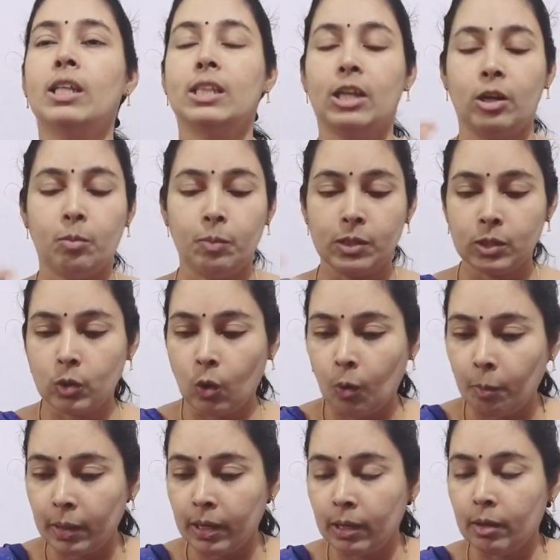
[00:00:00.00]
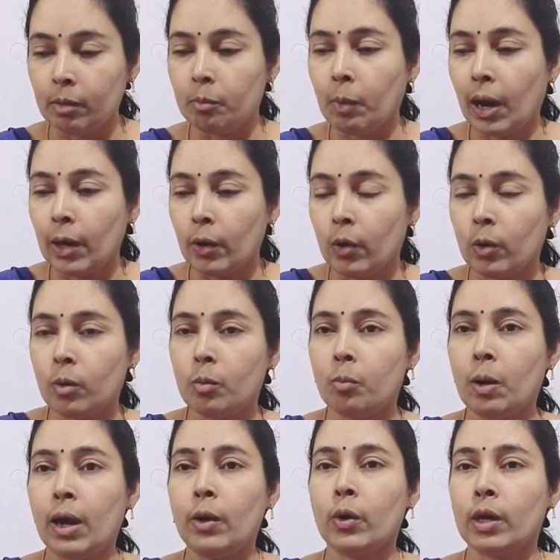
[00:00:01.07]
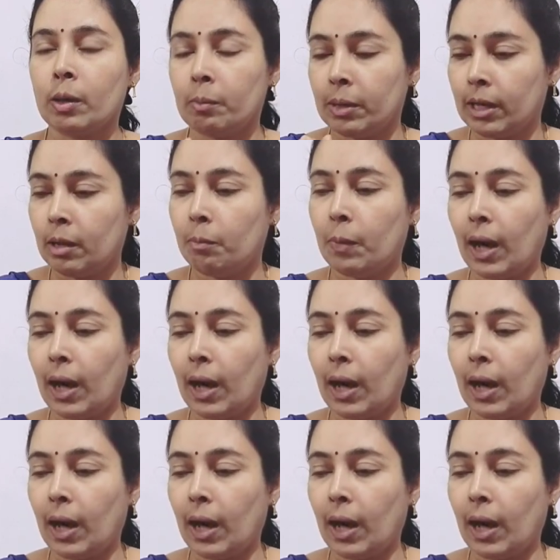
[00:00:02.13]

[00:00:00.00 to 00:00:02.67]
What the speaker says: there will be so many biochemical